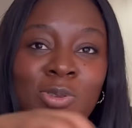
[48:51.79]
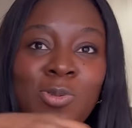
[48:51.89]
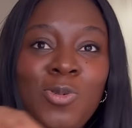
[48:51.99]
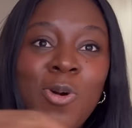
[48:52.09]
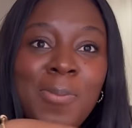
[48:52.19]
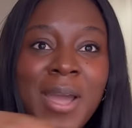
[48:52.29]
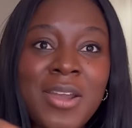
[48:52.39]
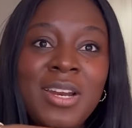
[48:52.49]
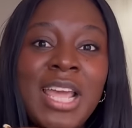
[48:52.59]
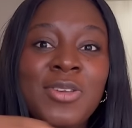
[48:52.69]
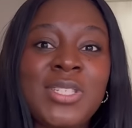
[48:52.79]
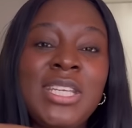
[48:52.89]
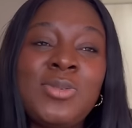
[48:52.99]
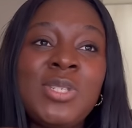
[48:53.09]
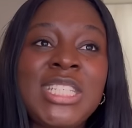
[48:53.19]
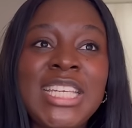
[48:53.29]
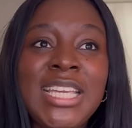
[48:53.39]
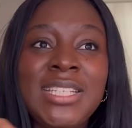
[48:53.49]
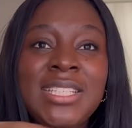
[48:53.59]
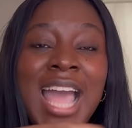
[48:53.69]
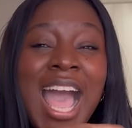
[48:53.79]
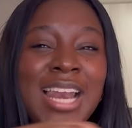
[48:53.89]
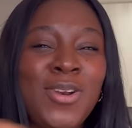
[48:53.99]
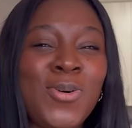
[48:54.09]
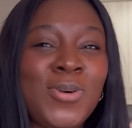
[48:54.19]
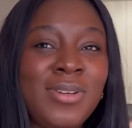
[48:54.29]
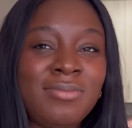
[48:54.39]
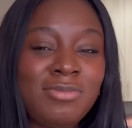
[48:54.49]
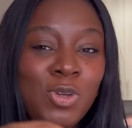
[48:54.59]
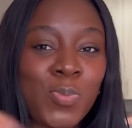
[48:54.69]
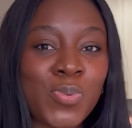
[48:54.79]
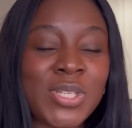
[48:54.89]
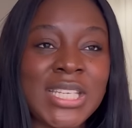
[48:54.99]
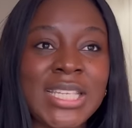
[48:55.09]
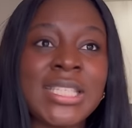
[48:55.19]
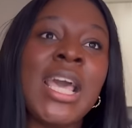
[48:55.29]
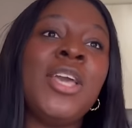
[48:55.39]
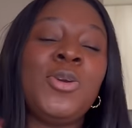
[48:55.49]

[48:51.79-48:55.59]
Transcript: you got married, like your status changed along your process,